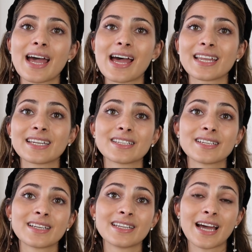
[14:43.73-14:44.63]
And
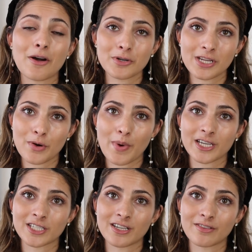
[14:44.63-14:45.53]
now the
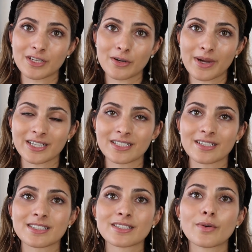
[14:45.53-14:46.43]
question of the
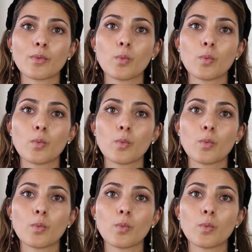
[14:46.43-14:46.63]
questions: